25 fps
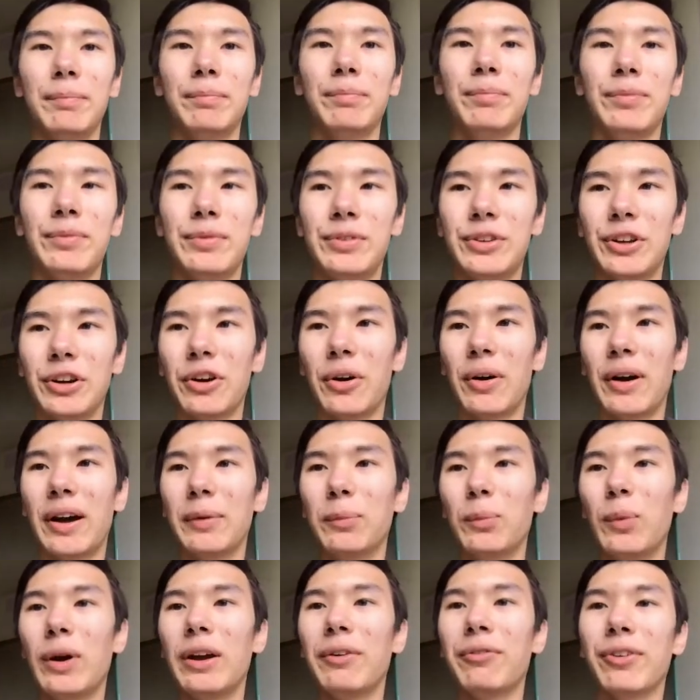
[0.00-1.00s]
So go ahead
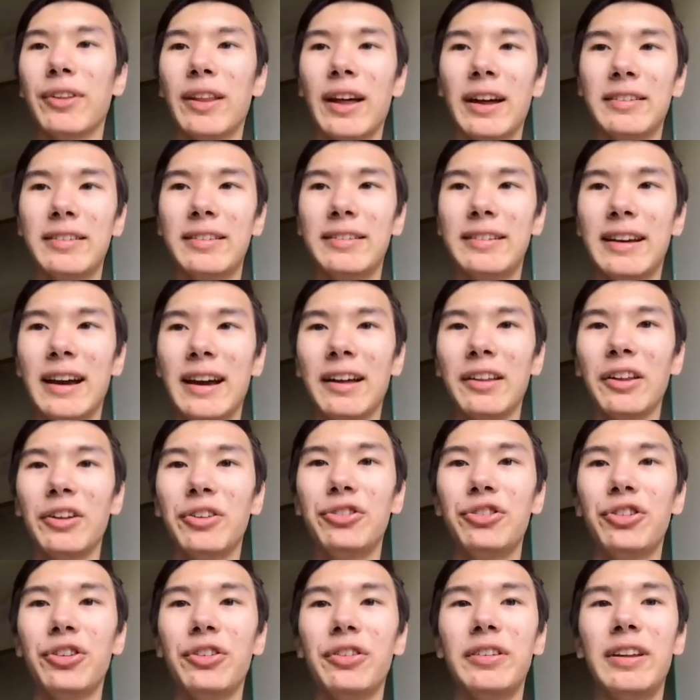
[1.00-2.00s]
and wait for that to download. It
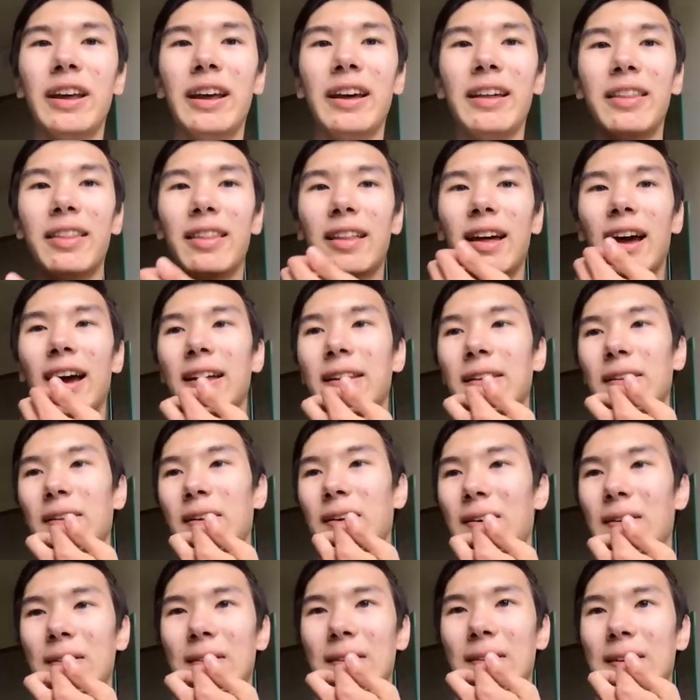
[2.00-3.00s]
shouldn't take that
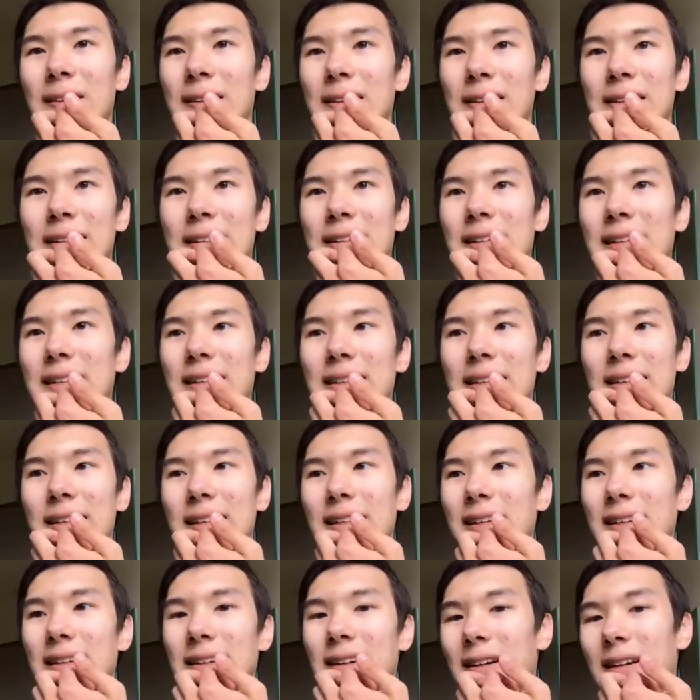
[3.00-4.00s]
long.
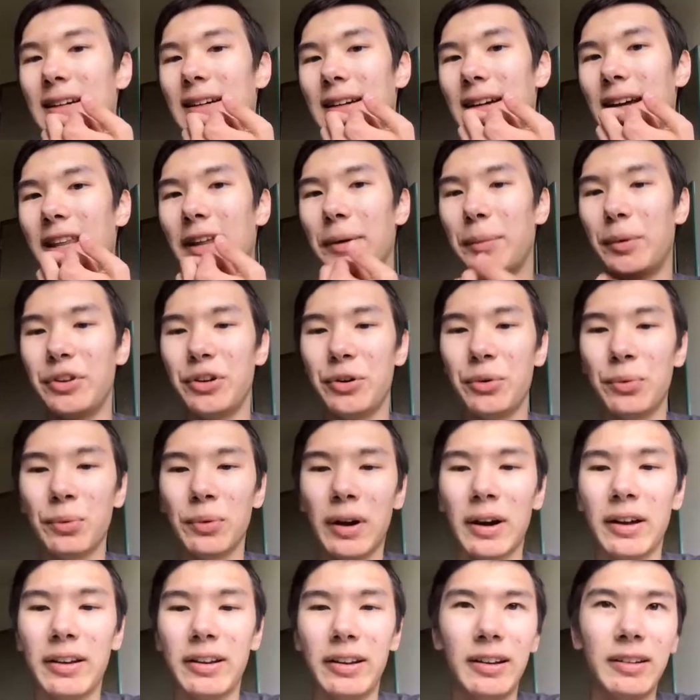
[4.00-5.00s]
And then when you
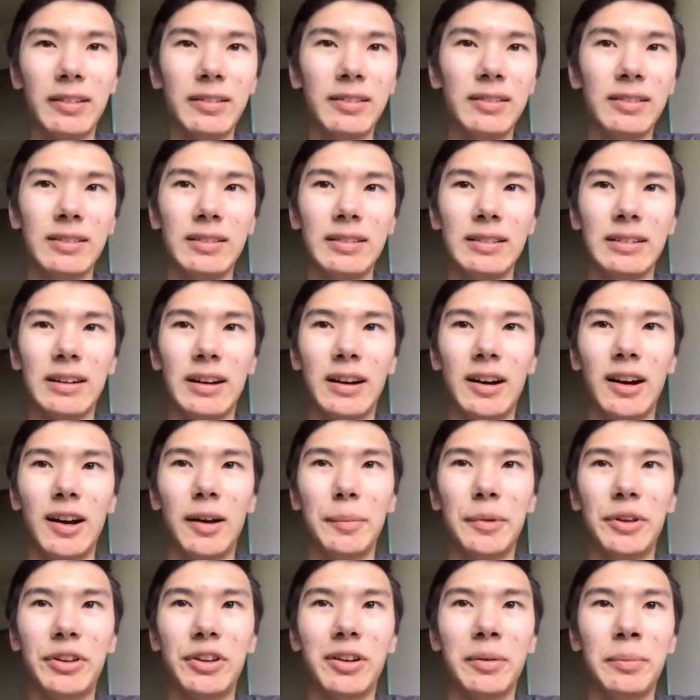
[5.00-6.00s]
run it,
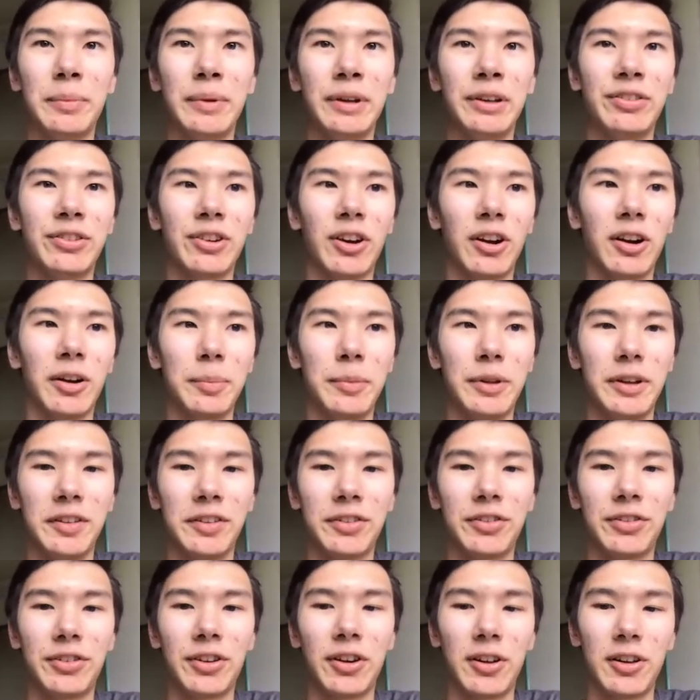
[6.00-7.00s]
it's going to be start up the
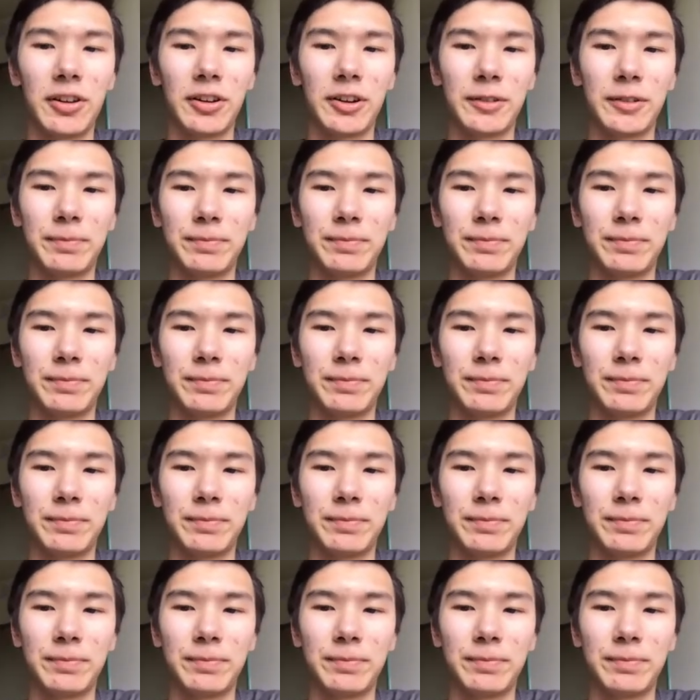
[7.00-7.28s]
installer.